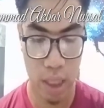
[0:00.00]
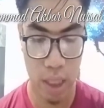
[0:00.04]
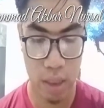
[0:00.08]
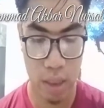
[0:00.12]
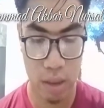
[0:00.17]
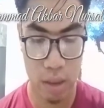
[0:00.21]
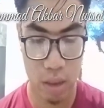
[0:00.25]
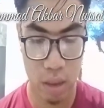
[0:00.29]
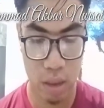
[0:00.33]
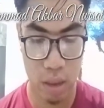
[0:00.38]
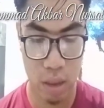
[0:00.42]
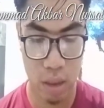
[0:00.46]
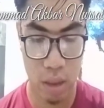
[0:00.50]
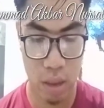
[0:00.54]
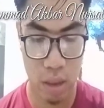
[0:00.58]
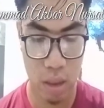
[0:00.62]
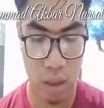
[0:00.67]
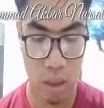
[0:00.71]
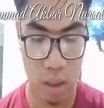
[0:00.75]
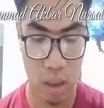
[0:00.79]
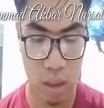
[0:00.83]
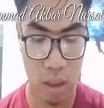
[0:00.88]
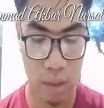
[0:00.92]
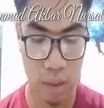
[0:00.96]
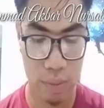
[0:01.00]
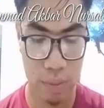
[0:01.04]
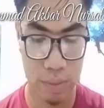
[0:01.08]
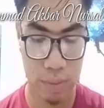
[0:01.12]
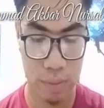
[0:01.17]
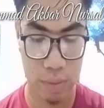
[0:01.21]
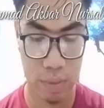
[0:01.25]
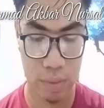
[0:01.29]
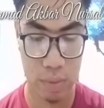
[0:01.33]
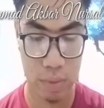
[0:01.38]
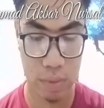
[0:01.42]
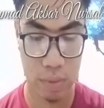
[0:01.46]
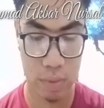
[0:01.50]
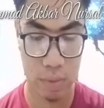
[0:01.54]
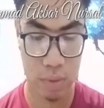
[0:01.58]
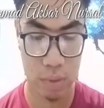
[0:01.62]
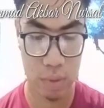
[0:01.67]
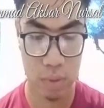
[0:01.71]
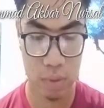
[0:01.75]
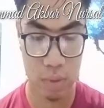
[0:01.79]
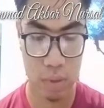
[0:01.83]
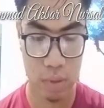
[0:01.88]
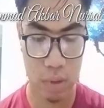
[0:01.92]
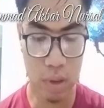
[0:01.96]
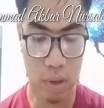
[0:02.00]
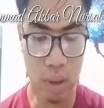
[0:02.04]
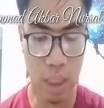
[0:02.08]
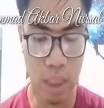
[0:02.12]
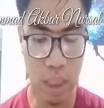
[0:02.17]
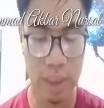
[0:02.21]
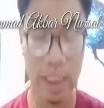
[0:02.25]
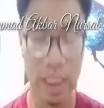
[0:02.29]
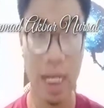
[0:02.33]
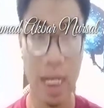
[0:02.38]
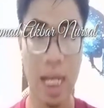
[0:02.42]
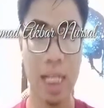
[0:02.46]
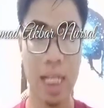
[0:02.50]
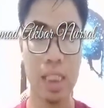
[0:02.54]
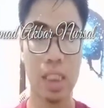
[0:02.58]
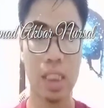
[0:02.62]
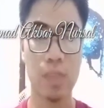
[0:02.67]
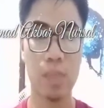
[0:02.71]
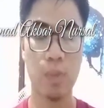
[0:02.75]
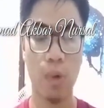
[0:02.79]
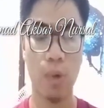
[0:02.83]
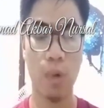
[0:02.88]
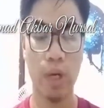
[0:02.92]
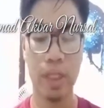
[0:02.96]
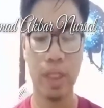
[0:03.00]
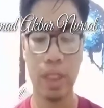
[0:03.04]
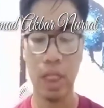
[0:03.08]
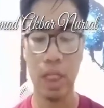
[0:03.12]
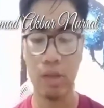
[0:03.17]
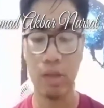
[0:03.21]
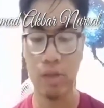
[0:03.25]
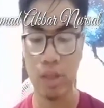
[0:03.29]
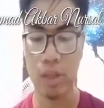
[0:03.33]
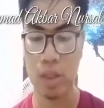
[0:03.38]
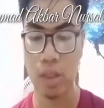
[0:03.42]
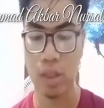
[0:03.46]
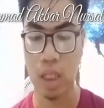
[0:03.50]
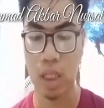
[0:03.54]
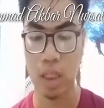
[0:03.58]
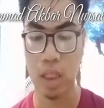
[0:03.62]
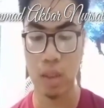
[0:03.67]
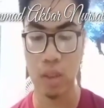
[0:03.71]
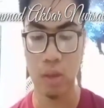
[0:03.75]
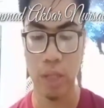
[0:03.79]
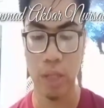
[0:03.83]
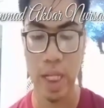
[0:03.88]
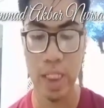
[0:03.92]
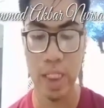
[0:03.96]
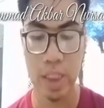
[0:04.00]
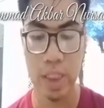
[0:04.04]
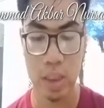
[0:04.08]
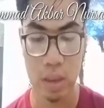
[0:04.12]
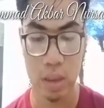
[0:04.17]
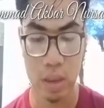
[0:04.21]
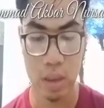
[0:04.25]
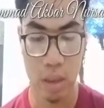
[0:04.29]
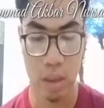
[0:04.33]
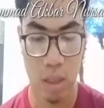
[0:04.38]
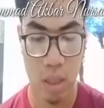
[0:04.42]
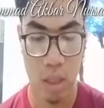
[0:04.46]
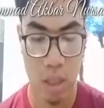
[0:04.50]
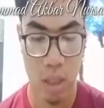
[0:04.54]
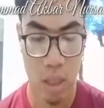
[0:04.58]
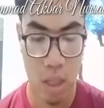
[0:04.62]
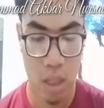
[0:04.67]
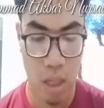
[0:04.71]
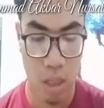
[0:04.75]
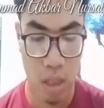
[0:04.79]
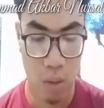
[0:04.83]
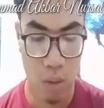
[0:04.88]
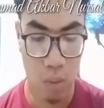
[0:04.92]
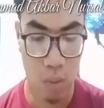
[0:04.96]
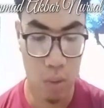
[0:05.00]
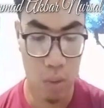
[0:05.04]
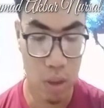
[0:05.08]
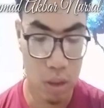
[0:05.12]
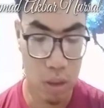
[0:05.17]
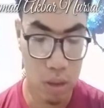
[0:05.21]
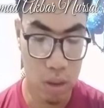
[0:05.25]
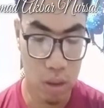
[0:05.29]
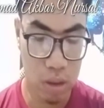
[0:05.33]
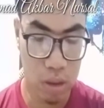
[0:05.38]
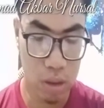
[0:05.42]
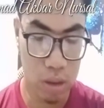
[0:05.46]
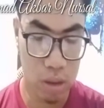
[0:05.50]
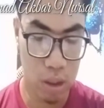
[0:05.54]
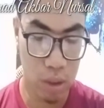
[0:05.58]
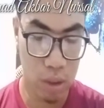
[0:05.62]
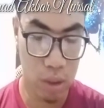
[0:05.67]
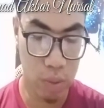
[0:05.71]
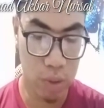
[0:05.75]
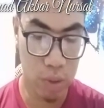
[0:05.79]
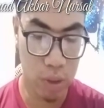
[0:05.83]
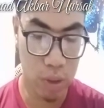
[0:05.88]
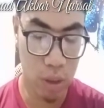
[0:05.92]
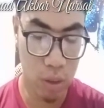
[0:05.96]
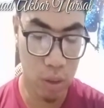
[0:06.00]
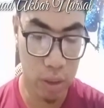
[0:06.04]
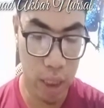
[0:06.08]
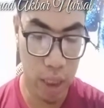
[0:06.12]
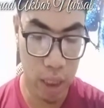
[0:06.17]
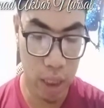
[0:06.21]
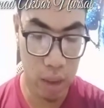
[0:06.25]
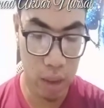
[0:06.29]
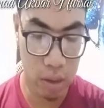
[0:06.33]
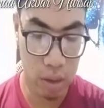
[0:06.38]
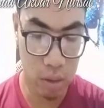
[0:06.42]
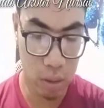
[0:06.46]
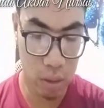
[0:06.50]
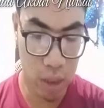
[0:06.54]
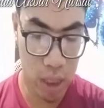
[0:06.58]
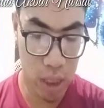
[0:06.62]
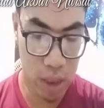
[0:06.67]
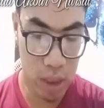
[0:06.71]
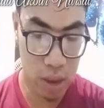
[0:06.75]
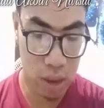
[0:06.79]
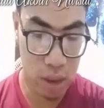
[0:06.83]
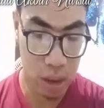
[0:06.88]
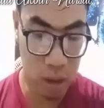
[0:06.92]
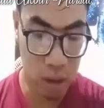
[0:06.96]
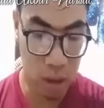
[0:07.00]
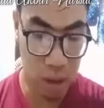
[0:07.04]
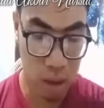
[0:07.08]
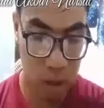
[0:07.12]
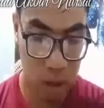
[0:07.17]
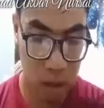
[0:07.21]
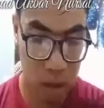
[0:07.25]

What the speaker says: and the last point, there is intonation, whereas we know that intonation